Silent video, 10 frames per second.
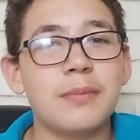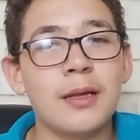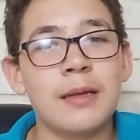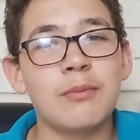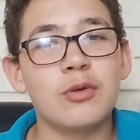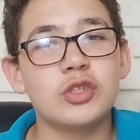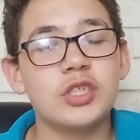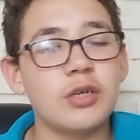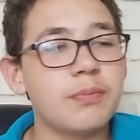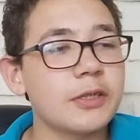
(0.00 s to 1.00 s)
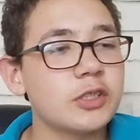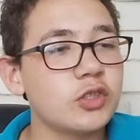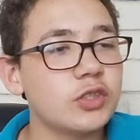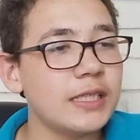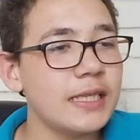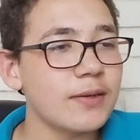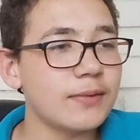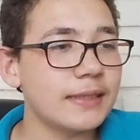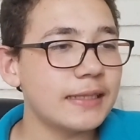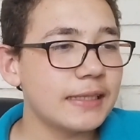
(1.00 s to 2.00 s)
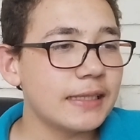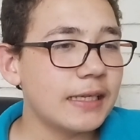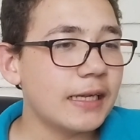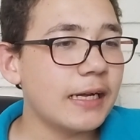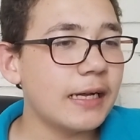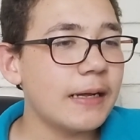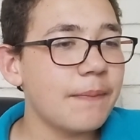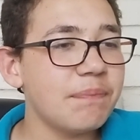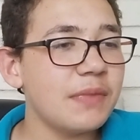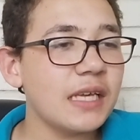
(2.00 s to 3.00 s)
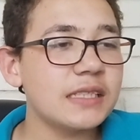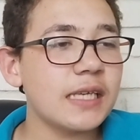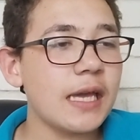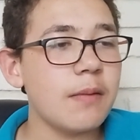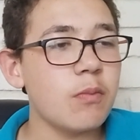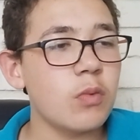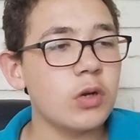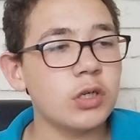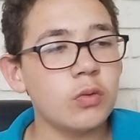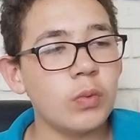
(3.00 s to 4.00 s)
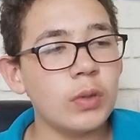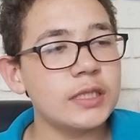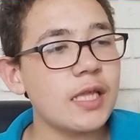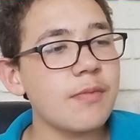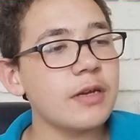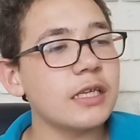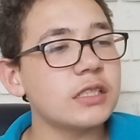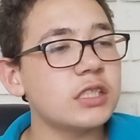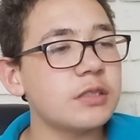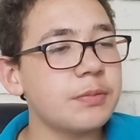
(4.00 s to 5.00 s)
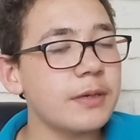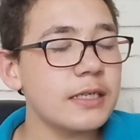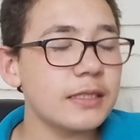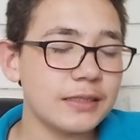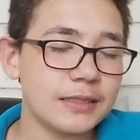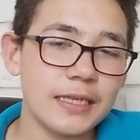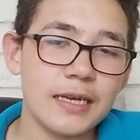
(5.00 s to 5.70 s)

Mauricio Pochettino. Next game, West Ham against Spurs.